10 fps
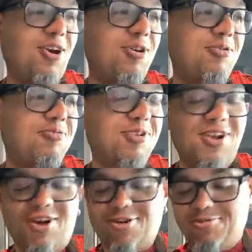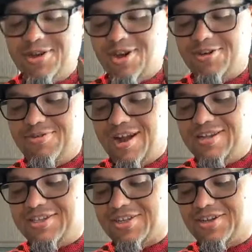I
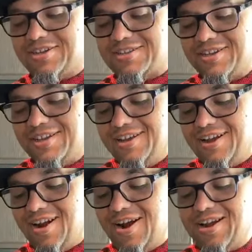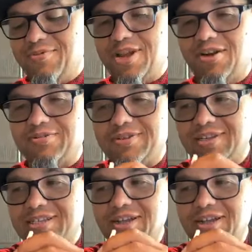just cook. All right, here we go.